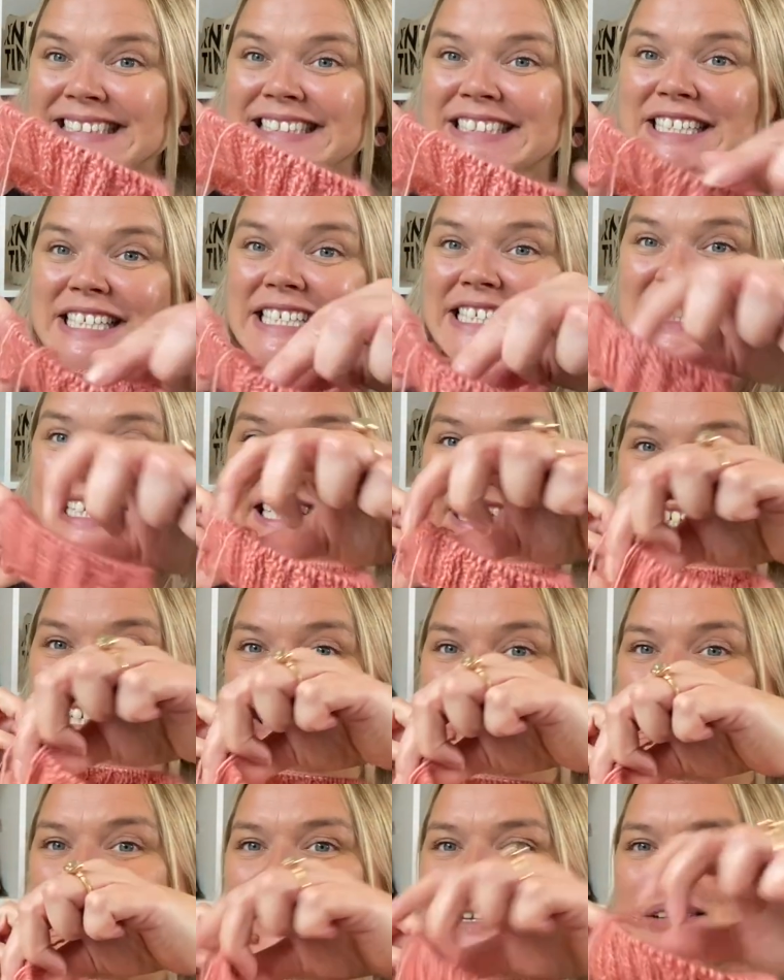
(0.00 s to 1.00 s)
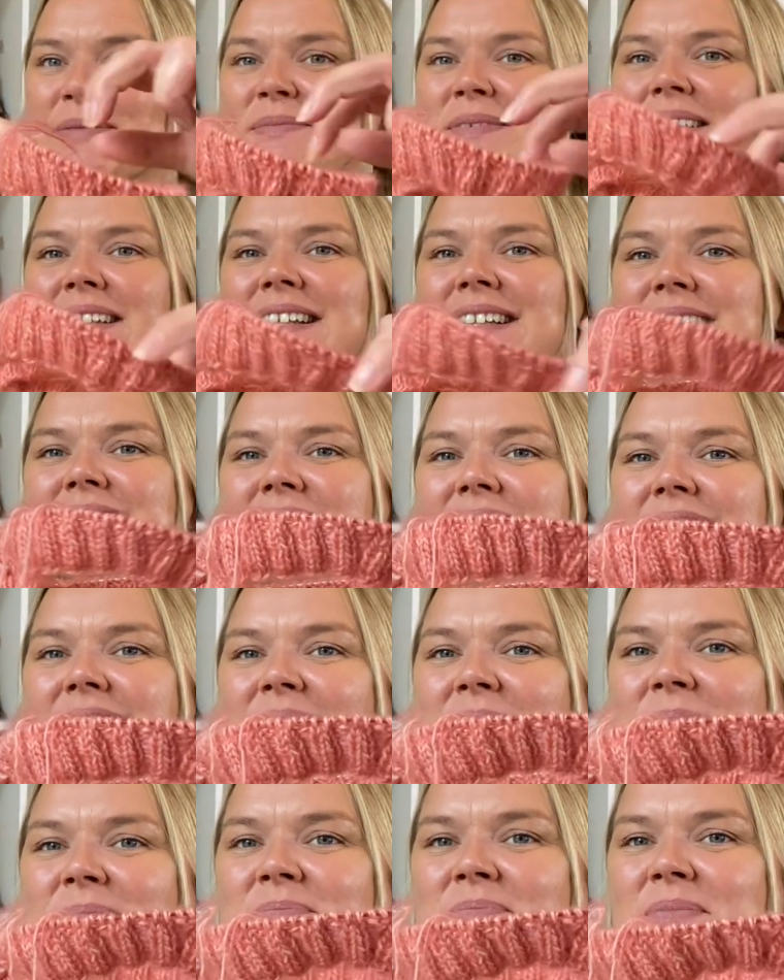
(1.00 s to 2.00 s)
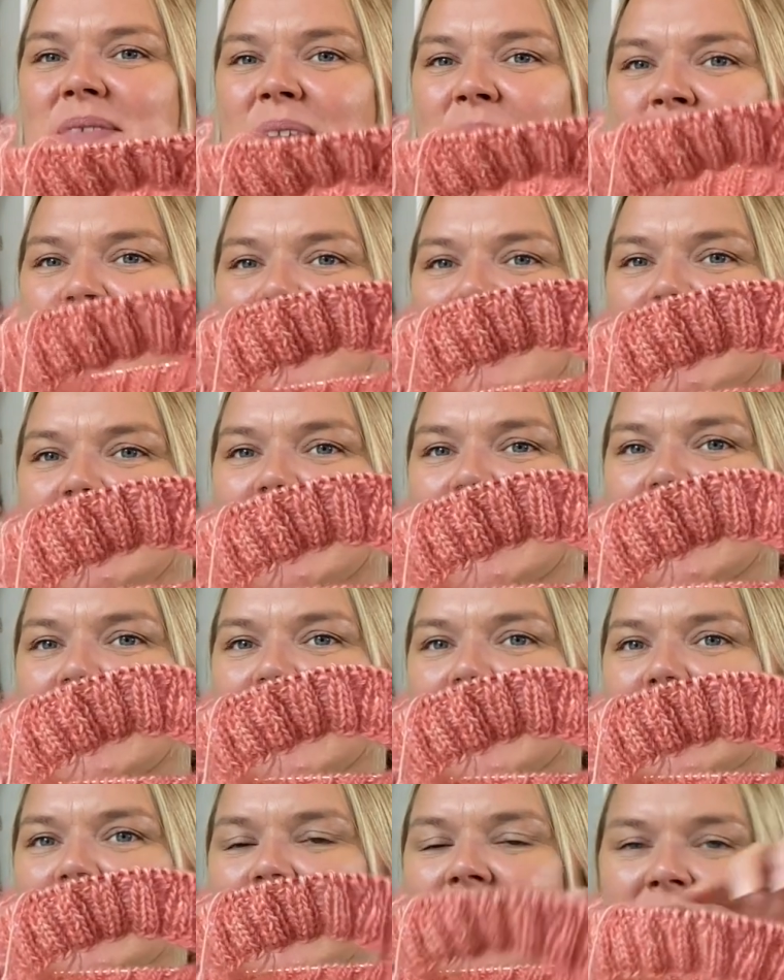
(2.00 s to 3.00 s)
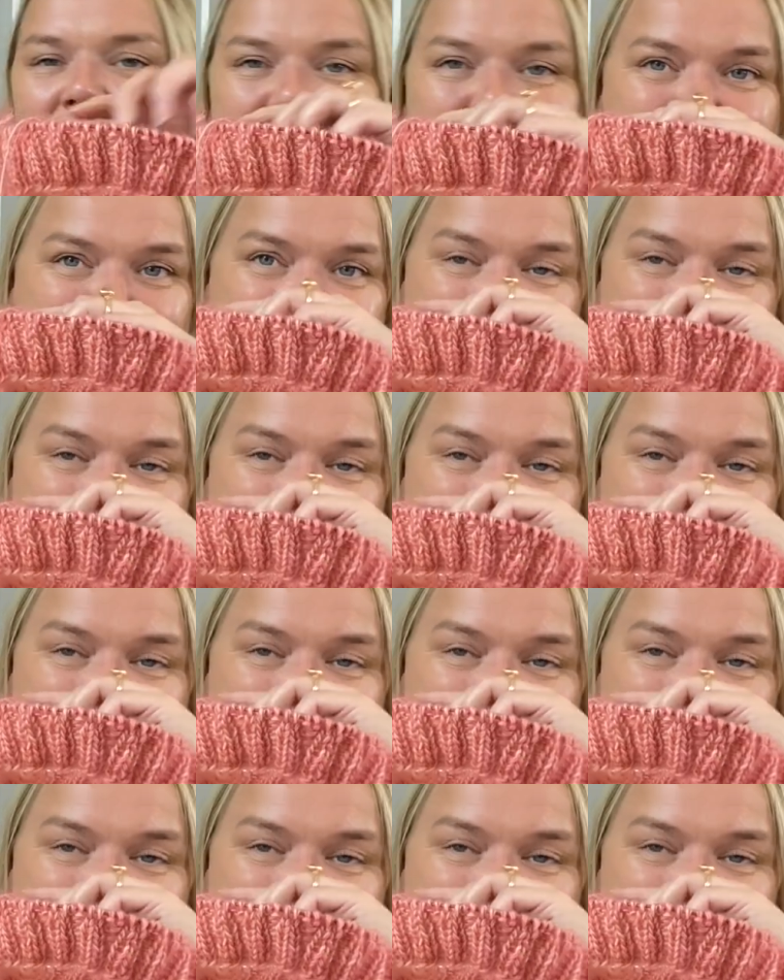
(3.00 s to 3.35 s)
just a little bit, but it's I'm really liking